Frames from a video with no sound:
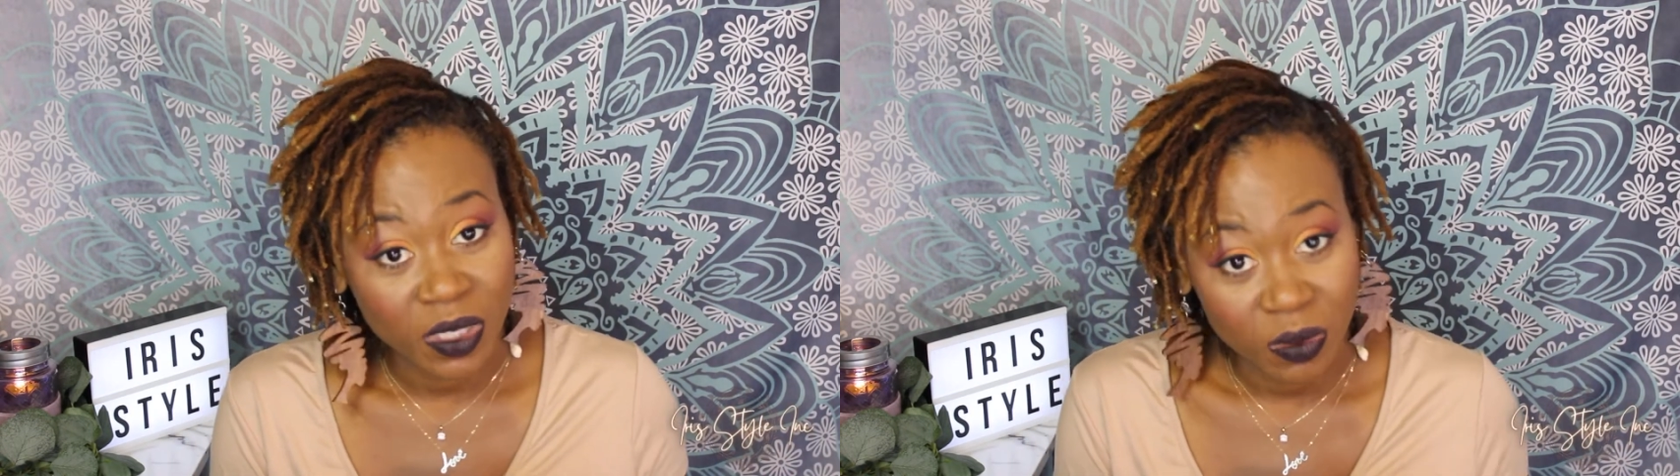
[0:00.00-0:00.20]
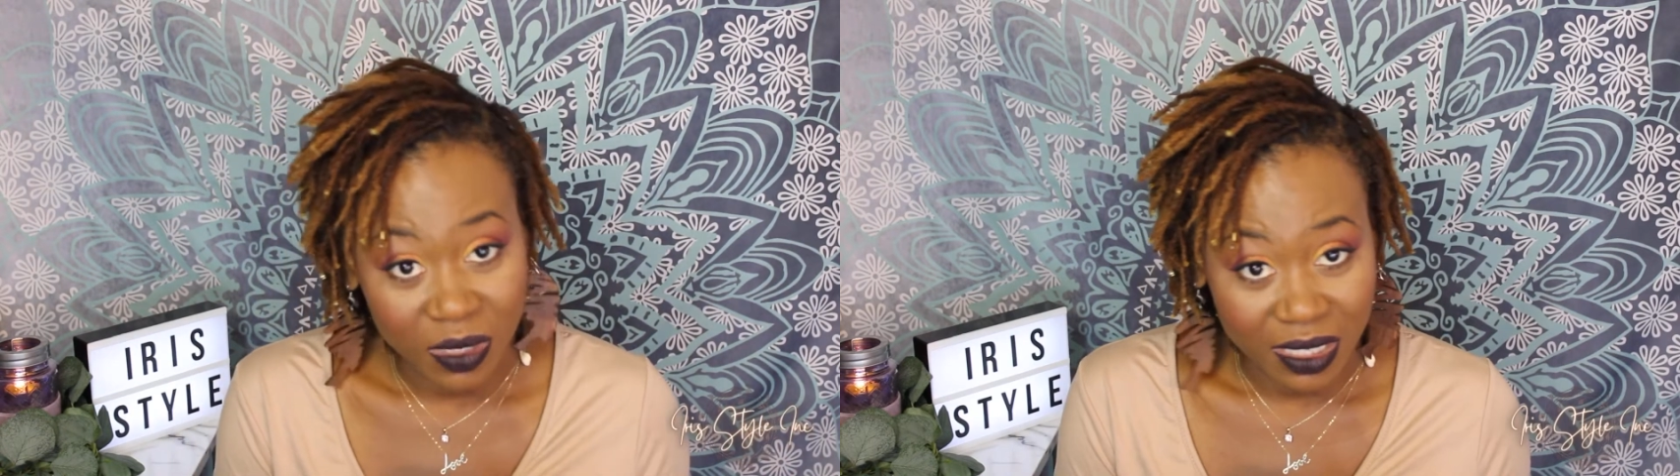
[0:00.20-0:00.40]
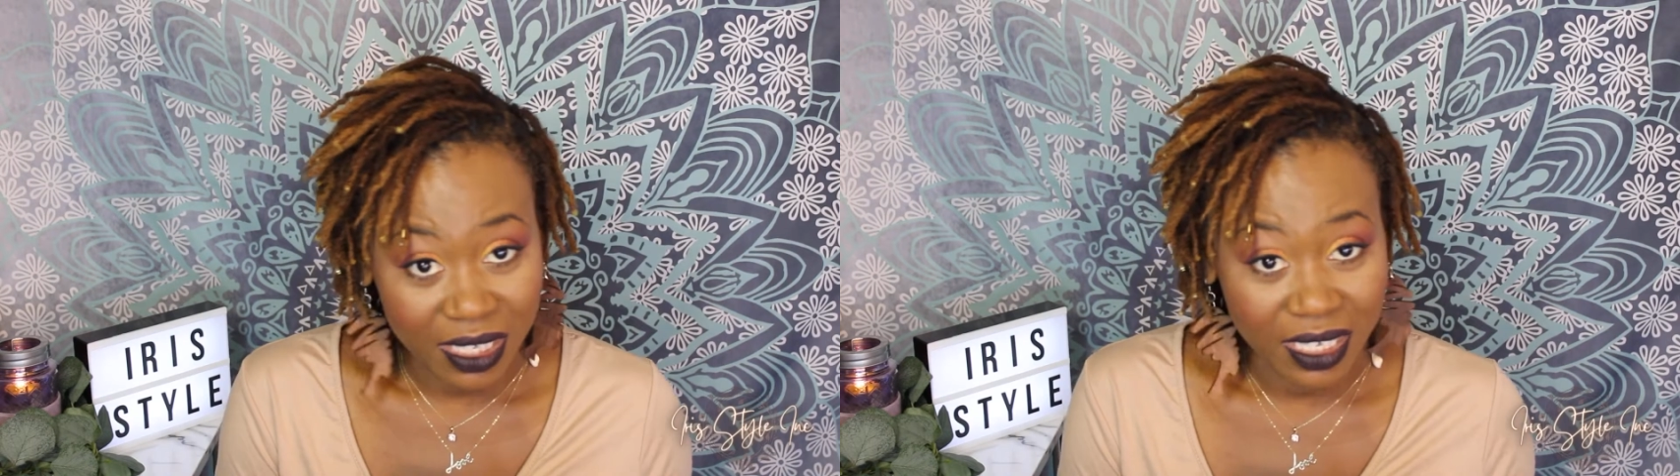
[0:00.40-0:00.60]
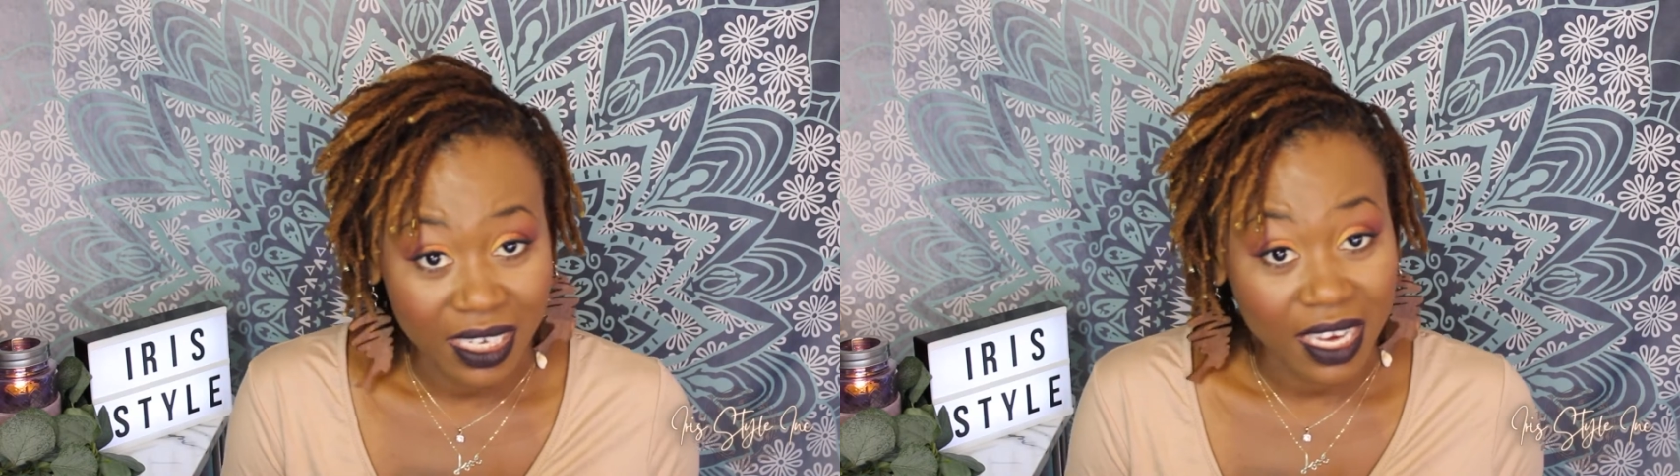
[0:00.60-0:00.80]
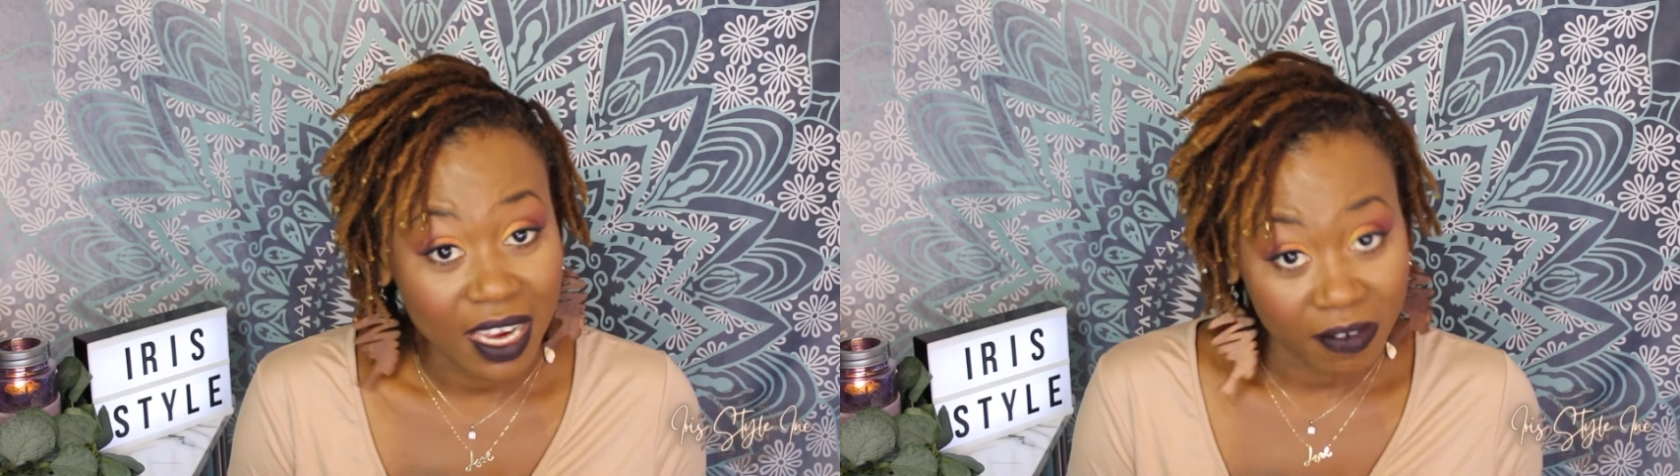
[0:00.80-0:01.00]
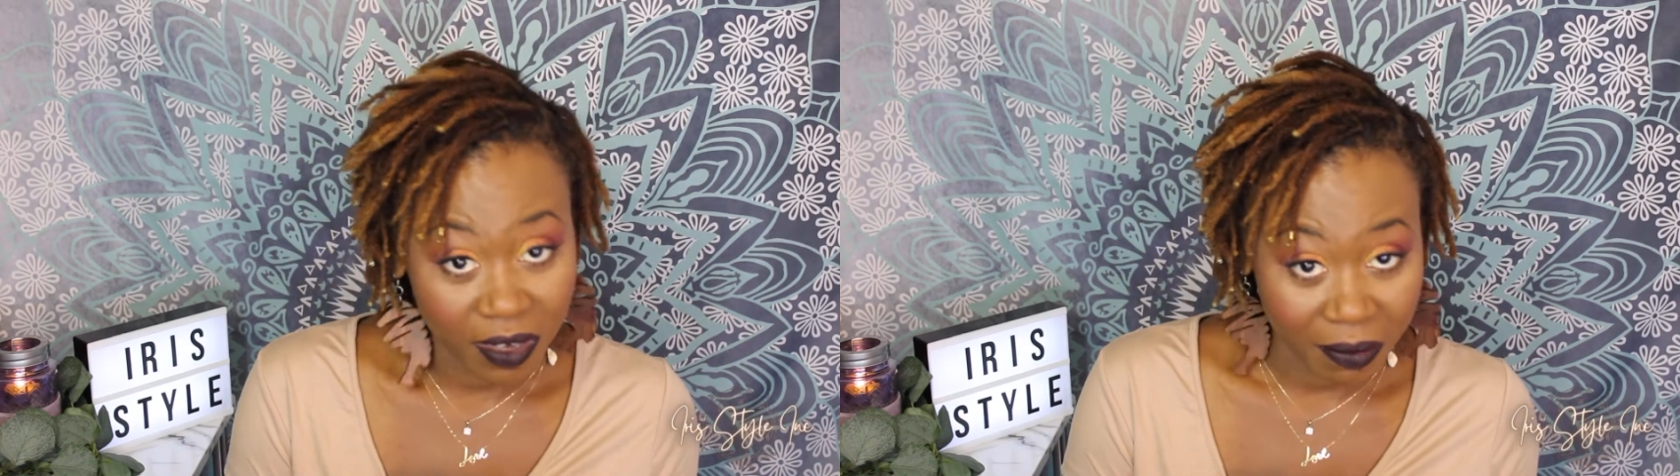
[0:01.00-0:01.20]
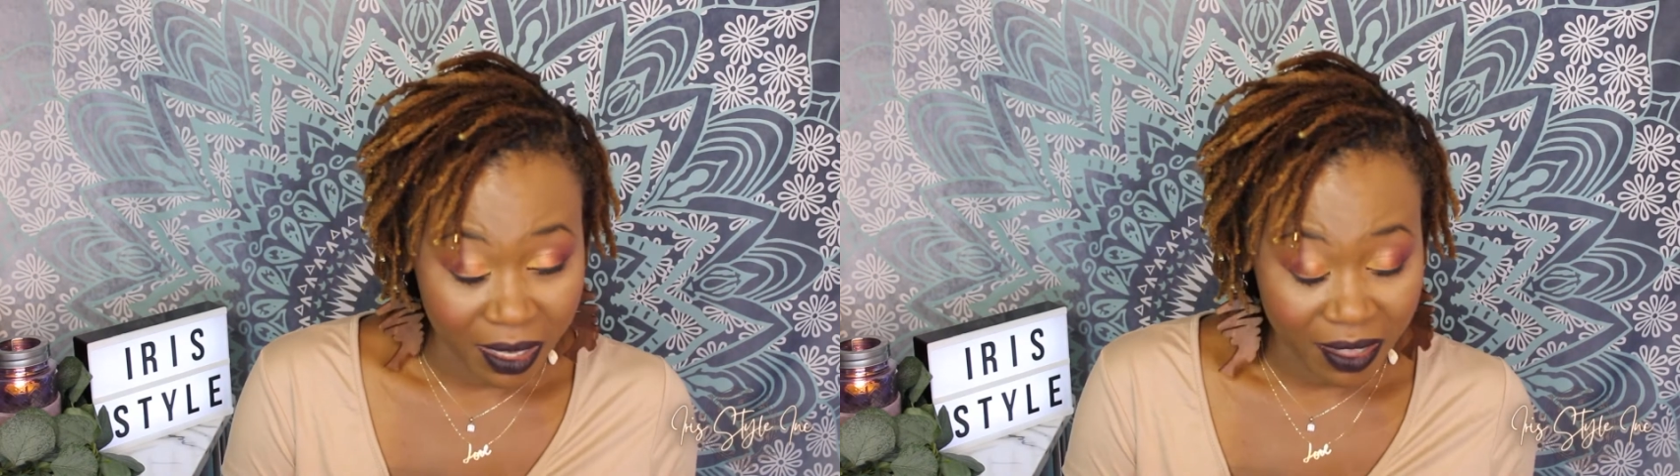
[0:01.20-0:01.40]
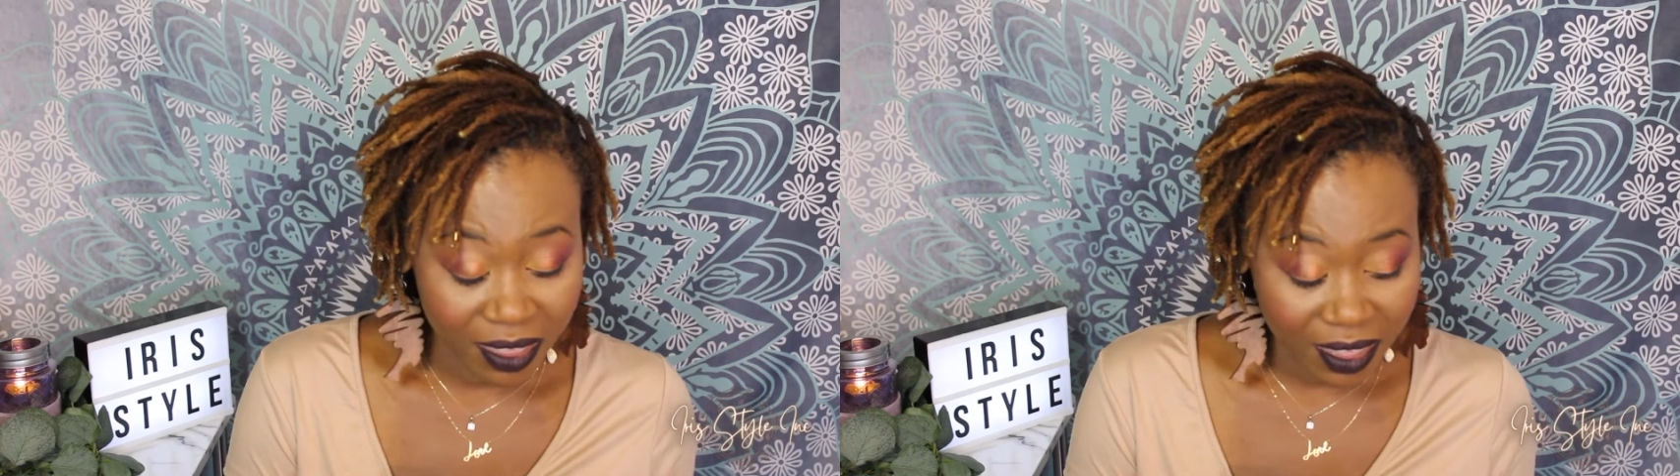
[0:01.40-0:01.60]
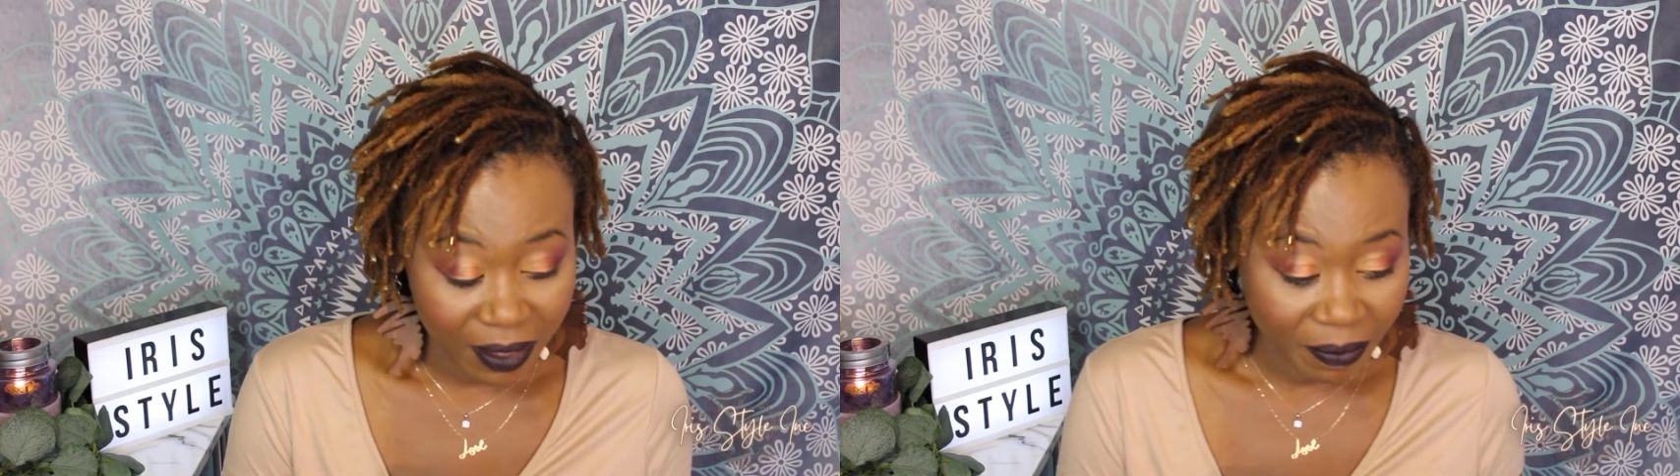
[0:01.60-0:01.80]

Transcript: retwisting every month.